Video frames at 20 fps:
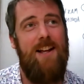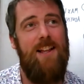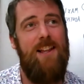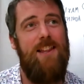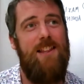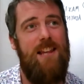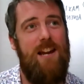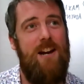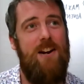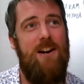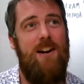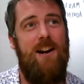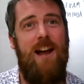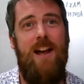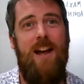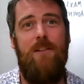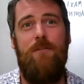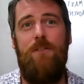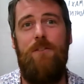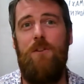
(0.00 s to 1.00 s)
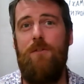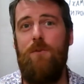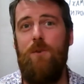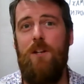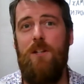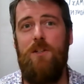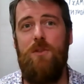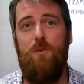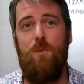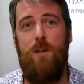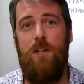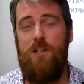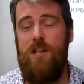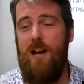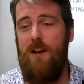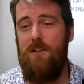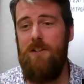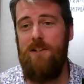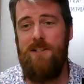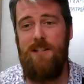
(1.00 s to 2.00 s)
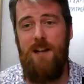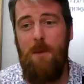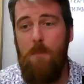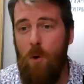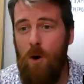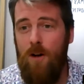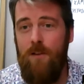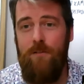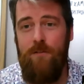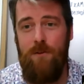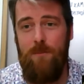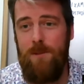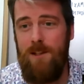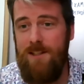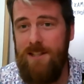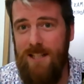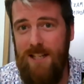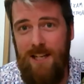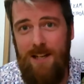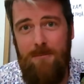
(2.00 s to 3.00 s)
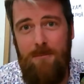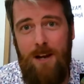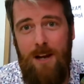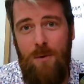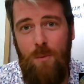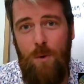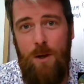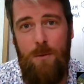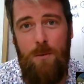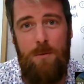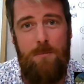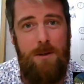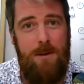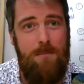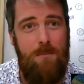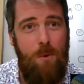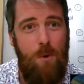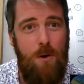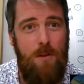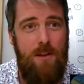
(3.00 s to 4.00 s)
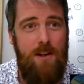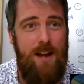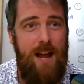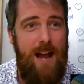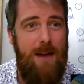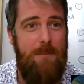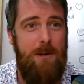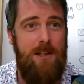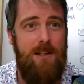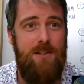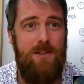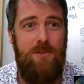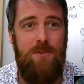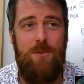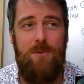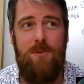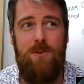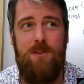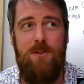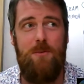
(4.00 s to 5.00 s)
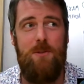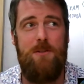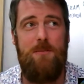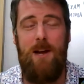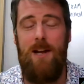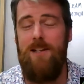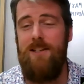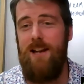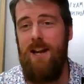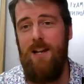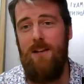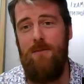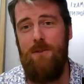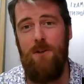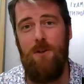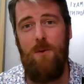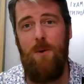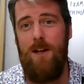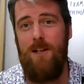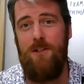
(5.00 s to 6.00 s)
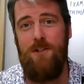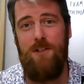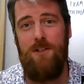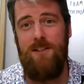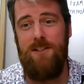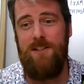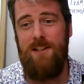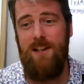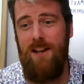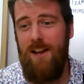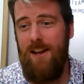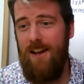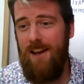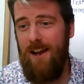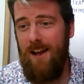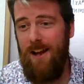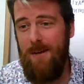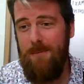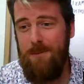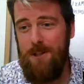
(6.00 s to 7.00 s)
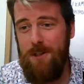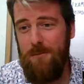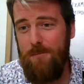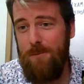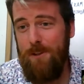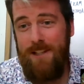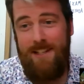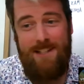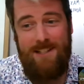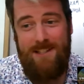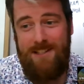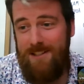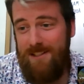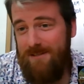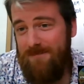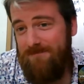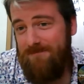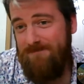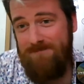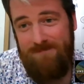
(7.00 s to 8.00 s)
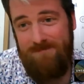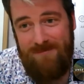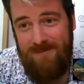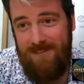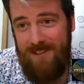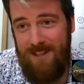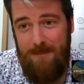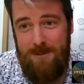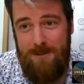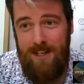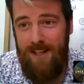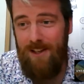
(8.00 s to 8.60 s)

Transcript: there, and feel free to reach out to someone from the team, and we would be more than happy to respond to any of your questions. So please come say